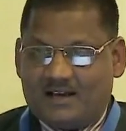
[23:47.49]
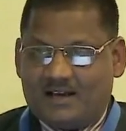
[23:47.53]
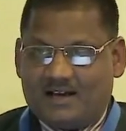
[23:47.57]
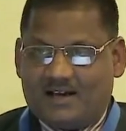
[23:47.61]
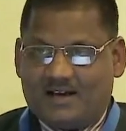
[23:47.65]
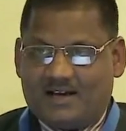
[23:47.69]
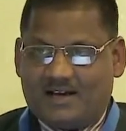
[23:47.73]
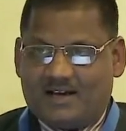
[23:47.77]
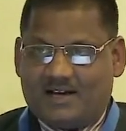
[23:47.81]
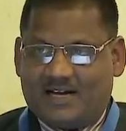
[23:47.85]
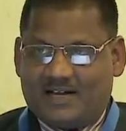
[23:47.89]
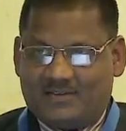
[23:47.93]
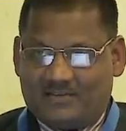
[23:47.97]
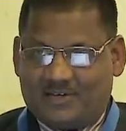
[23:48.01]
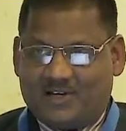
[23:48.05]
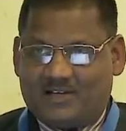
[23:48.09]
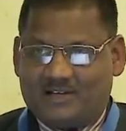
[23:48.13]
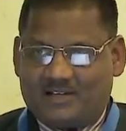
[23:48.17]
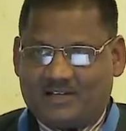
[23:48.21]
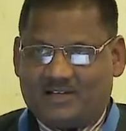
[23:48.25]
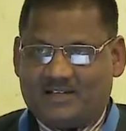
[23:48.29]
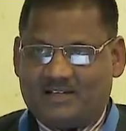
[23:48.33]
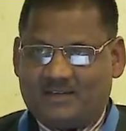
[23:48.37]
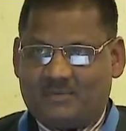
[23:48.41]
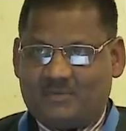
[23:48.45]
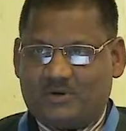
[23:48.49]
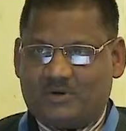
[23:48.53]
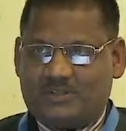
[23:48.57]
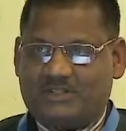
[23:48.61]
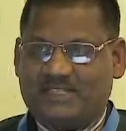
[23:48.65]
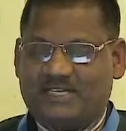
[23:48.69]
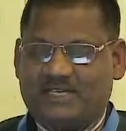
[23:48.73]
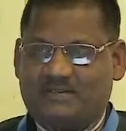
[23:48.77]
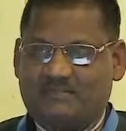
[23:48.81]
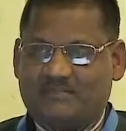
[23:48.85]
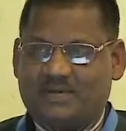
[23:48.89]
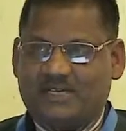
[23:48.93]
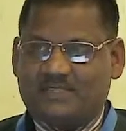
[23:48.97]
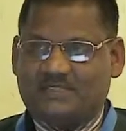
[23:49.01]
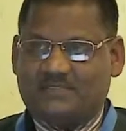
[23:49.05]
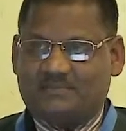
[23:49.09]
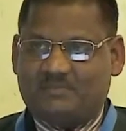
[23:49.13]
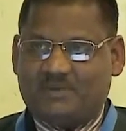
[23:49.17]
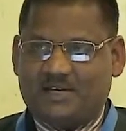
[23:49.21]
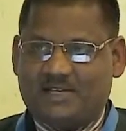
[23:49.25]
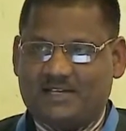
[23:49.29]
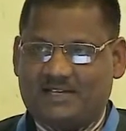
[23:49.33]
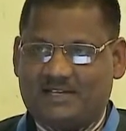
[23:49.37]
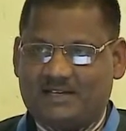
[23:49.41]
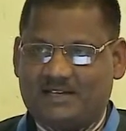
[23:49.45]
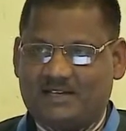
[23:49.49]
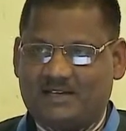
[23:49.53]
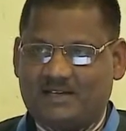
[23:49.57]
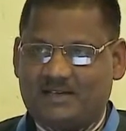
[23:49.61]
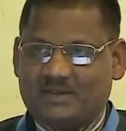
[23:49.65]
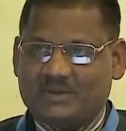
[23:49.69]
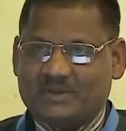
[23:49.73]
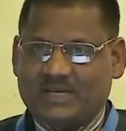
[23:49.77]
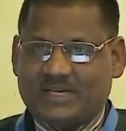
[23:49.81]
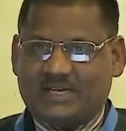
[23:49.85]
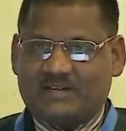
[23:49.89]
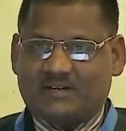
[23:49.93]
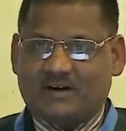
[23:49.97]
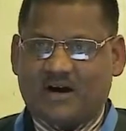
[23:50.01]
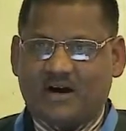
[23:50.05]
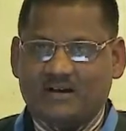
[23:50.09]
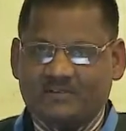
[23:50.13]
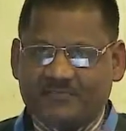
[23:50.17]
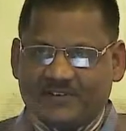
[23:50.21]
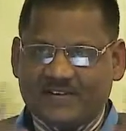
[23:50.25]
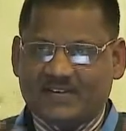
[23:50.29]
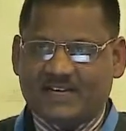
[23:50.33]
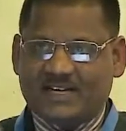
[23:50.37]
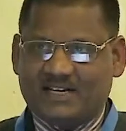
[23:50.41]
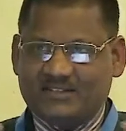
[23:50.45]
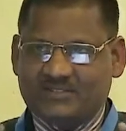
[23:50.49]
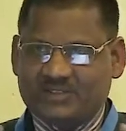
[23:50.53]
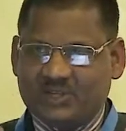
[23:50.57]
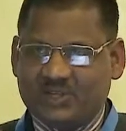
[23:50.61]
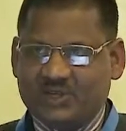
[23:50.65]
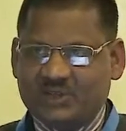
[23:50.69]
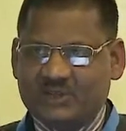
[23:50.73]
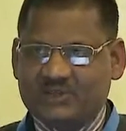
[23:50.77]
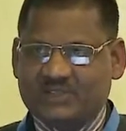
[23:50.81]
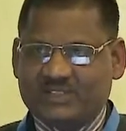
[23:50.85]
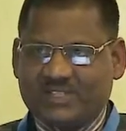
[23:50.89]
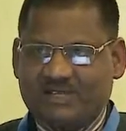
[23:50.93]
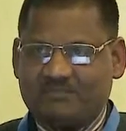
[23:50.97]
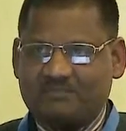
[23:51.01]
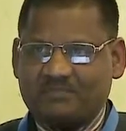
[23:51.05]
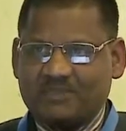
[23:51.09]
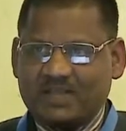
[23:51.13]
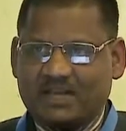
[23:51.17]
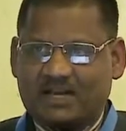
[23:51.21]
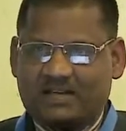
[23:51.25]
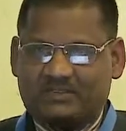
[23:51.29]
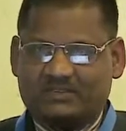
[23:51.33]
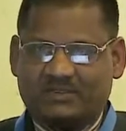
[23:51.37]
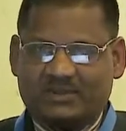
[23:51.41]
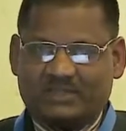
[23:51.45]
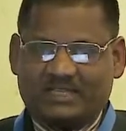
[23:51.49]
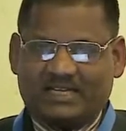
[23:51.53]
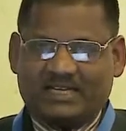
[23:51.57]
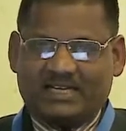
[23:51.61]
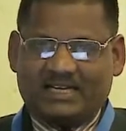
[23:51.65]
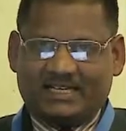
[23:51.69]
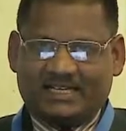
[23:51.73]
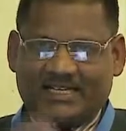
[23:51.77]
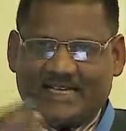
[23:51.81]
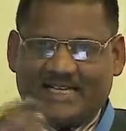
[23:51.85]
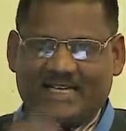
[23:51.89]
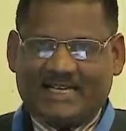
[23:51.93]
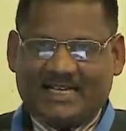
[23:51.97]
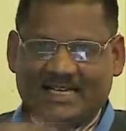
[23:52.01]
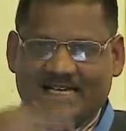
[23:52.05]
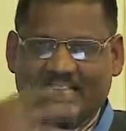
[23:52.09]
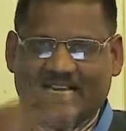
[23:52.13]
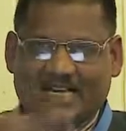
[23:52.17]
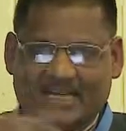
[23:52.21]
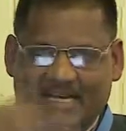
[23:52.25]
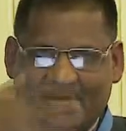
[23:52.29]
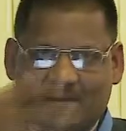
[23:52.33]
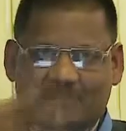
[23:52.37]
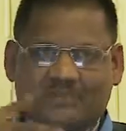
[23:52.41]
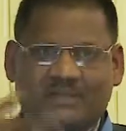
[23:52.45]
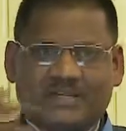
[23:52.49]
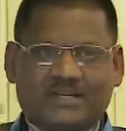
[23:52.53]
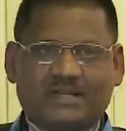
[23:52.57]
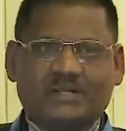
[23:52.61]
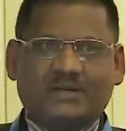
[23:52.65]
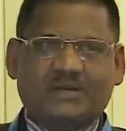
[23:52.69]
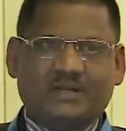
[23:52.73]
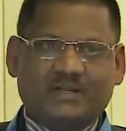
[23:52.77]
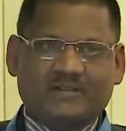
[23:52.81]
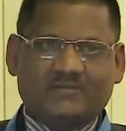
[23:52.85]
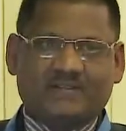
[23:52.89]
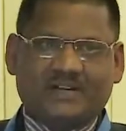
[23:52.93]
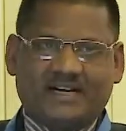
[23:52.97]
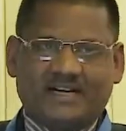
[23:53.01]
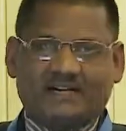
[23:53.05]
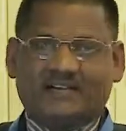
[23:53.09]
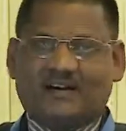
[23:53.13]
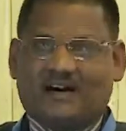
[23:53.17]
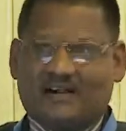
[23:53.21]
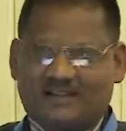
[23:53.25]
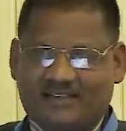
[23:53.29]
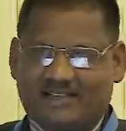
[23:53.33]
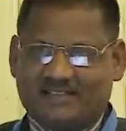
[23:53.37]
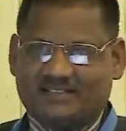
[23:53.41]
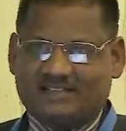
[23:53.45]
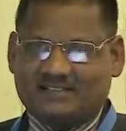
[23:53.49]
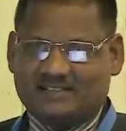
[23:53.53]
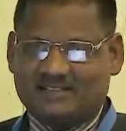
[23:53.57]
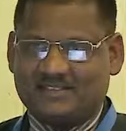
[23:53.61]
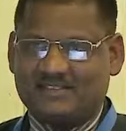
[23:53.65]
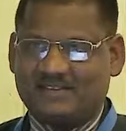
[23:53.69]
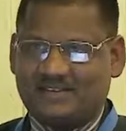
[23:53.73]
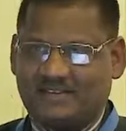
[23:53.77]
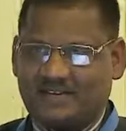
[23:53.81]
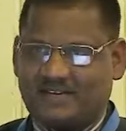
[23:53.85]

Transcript: I have not talked about that much, but you can configure a solution so that it can get adapted to different contexts.